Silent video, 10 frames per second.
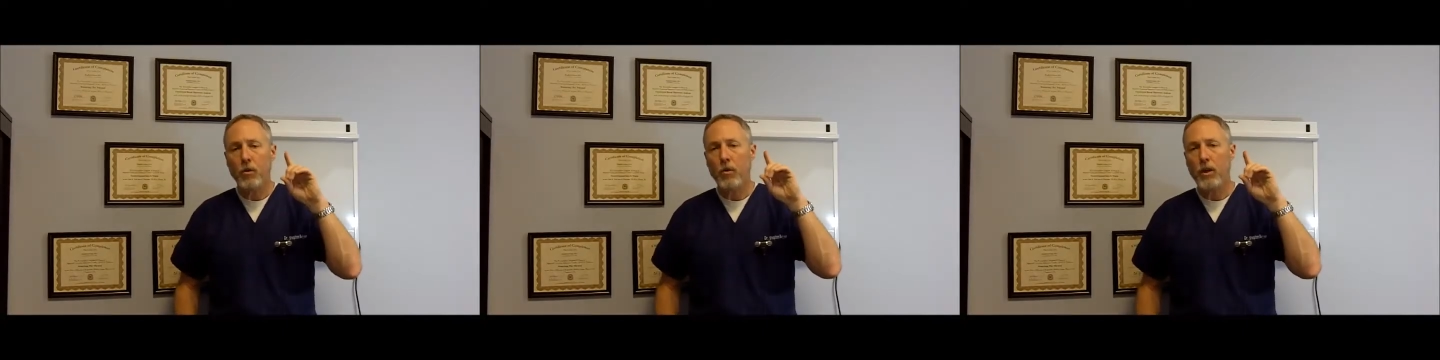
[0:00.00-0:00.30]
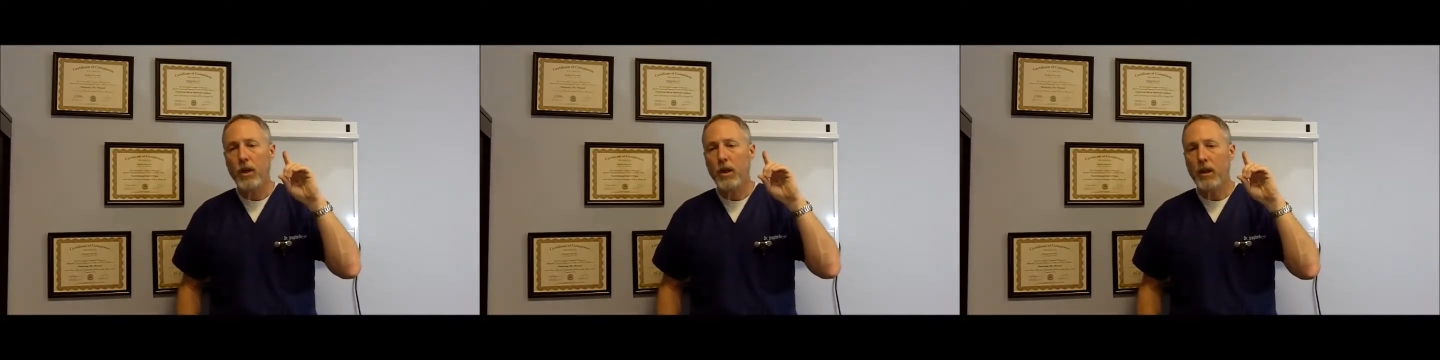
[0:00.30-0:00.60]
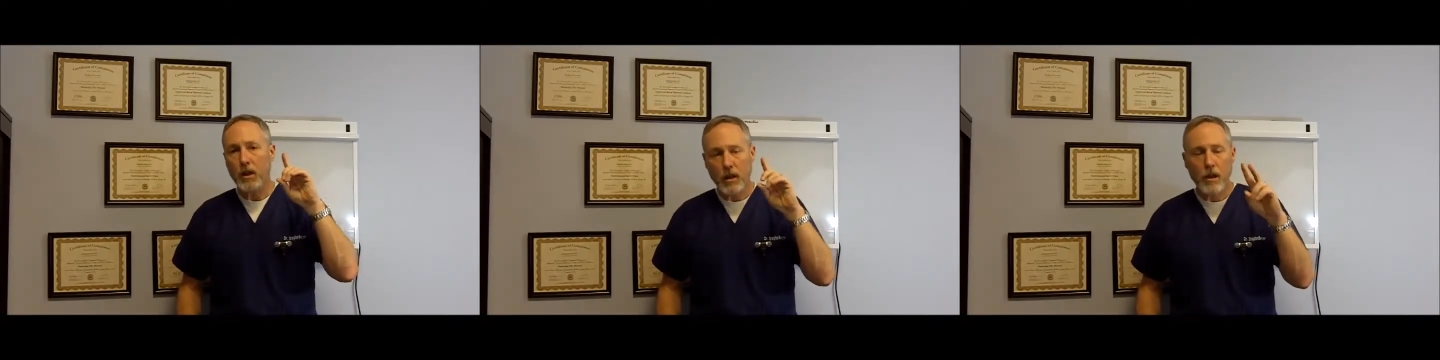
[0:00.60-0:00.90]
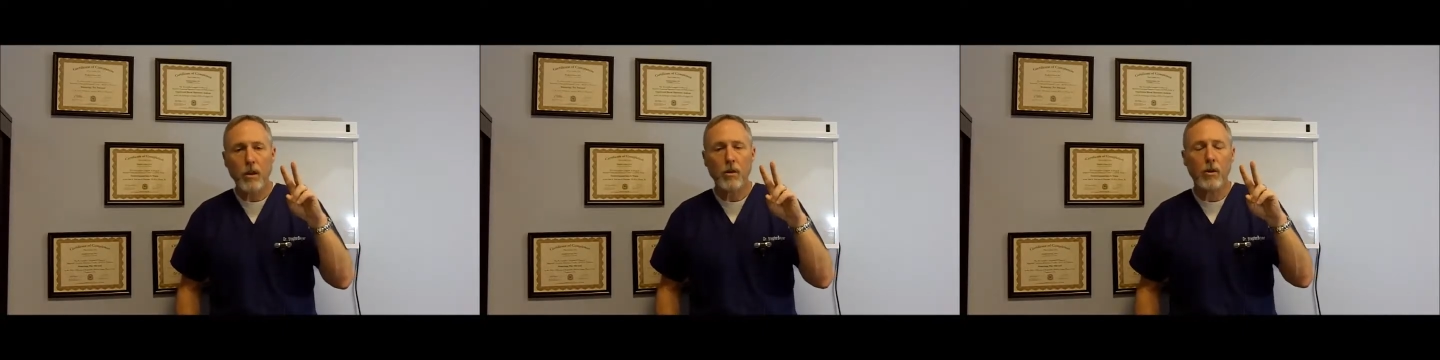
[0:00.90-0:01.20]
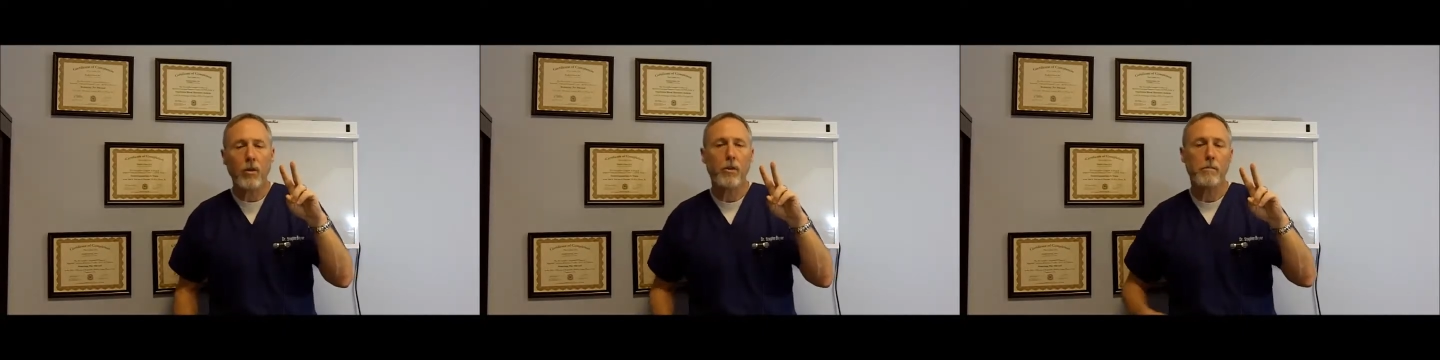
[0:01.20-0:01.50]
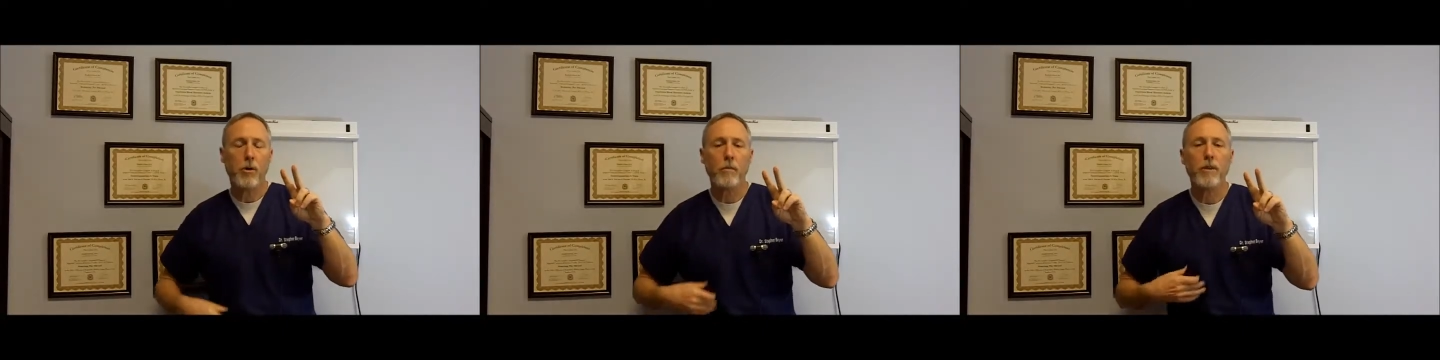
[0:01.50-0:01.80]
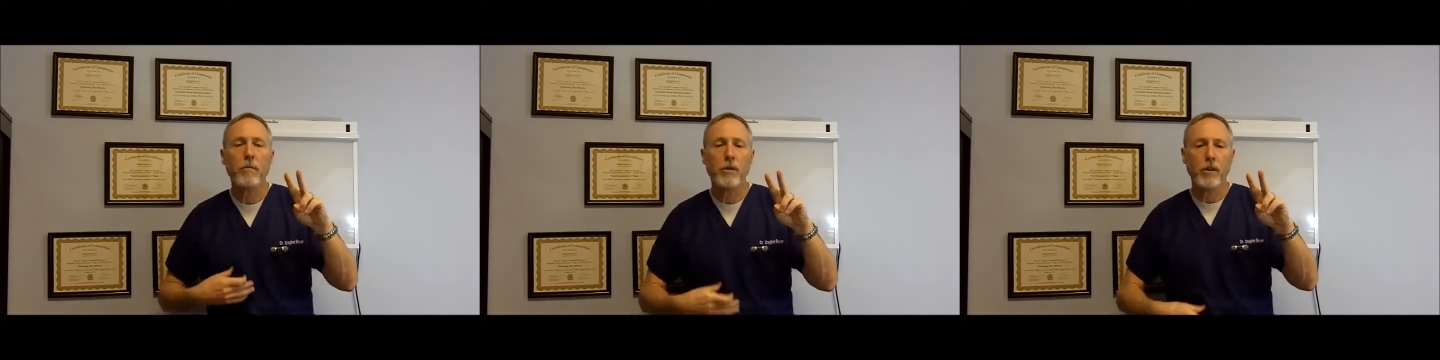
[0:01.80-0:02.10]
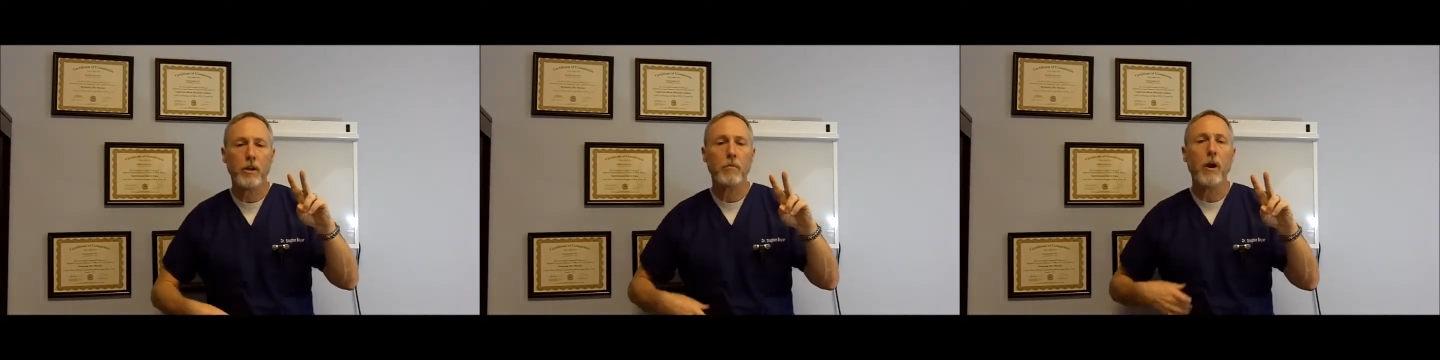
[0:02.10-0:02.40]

We heal the permeability